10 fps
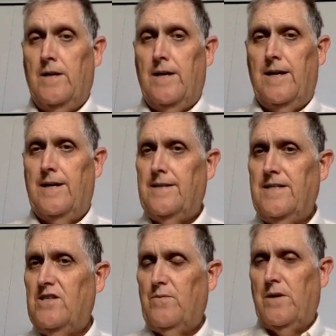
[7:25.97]
Uh,
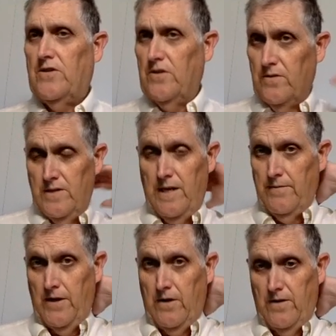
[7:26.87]
this is where students
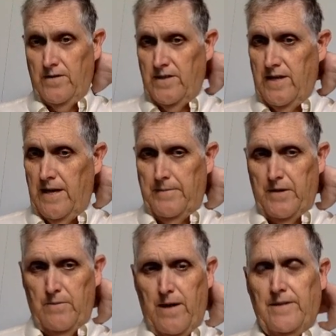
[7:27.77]
have the hardest time.
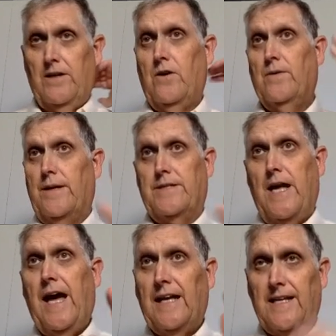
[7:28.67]
They'll write the code
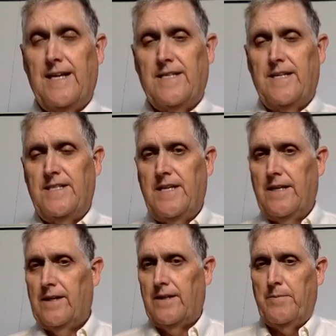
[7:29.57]
exactly as they see
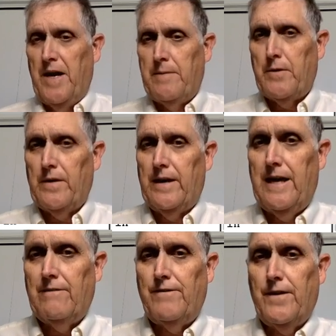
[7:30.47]
it on the paper and
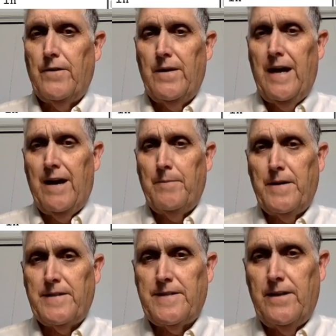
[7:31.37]
can't figure it out
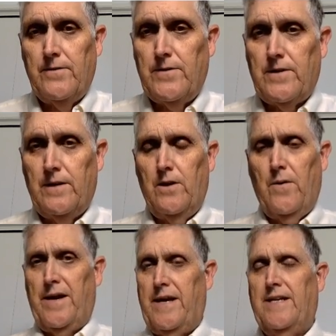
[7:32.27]
because they used a
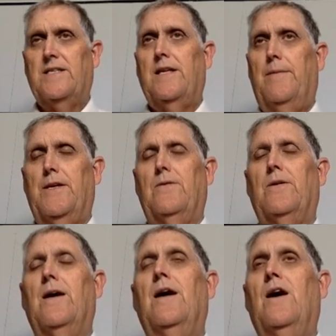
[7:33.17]
lowercase w.
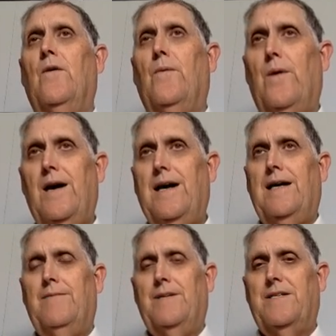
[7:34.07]

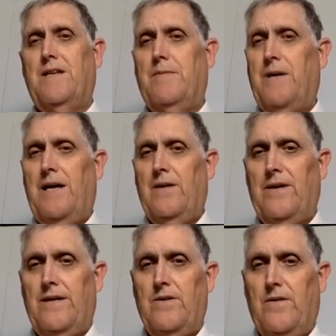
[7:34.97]
Why? Because the
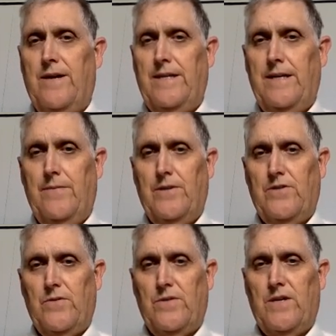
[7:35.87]
compiler had no idea
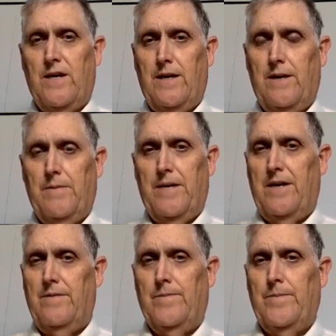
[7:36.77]
what you were talking about.